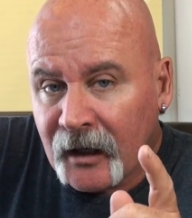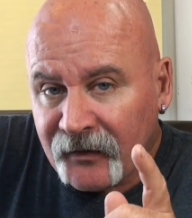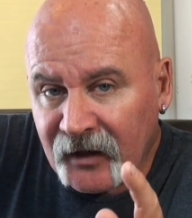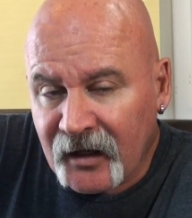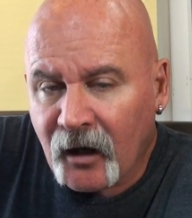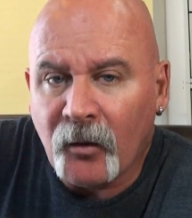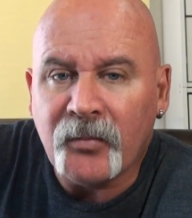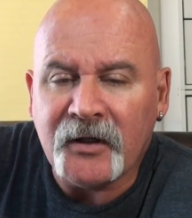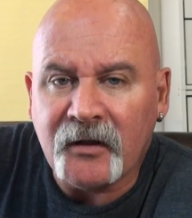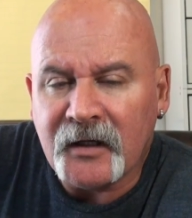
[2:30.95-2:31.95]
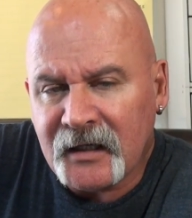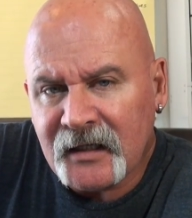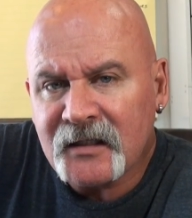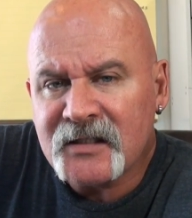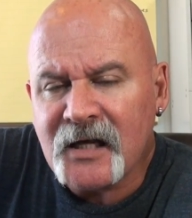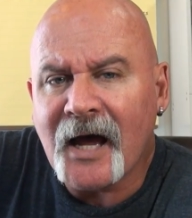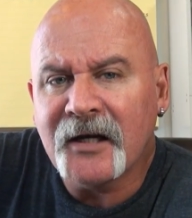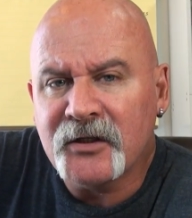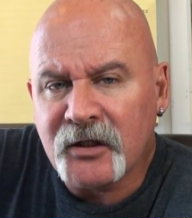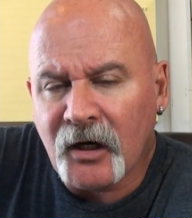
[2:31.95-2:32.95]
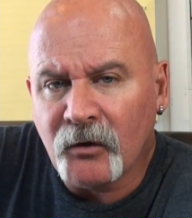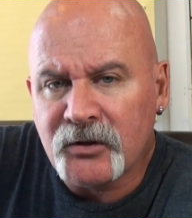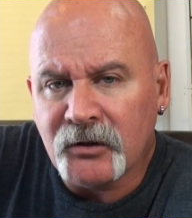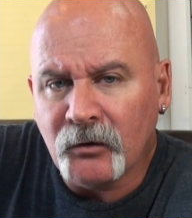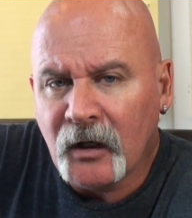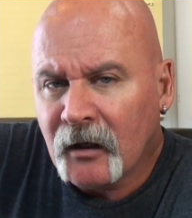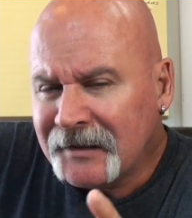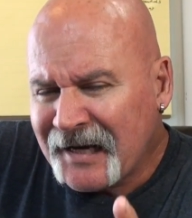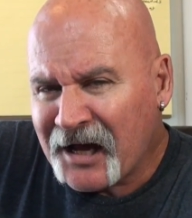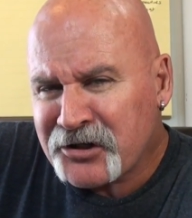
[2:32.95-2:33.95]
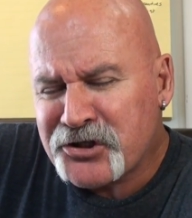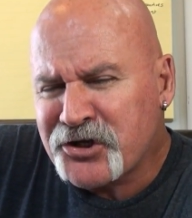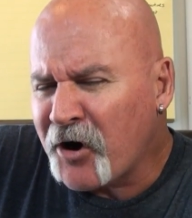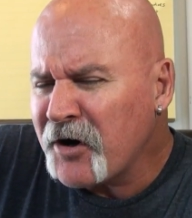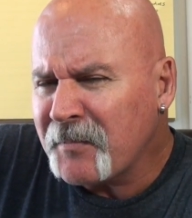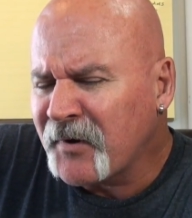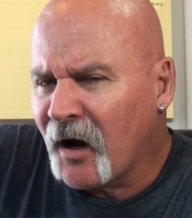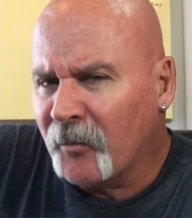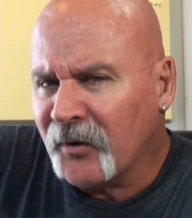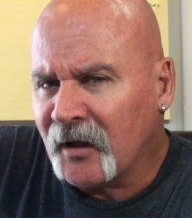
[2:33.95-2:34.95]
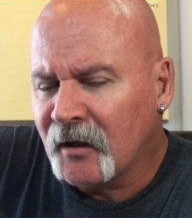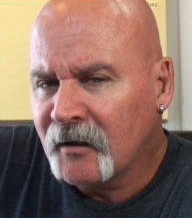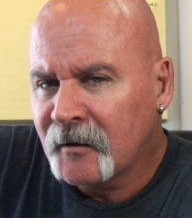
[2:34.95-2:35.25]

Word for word: and the company that he decided to go to. Not a startup company.